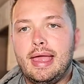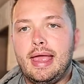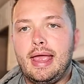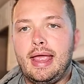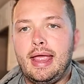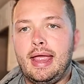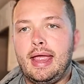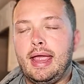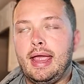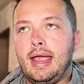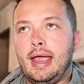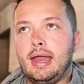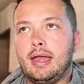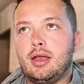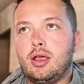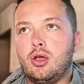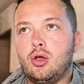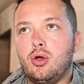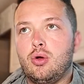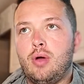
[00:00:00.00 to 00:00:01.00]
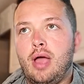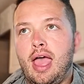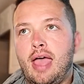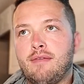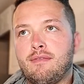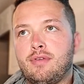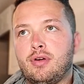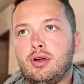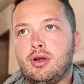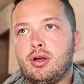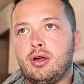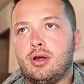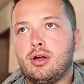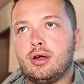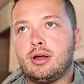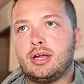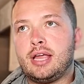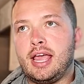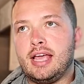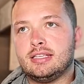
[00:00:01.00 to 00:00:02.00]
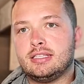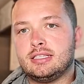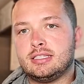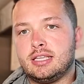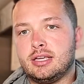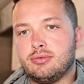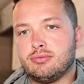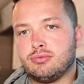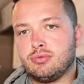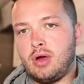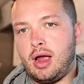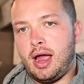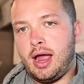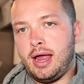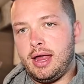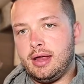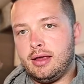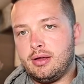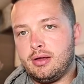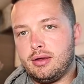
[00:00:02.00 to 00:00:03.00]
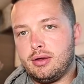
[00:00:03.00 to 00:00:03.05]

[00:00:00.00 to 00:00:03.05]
And whoever guesses it right,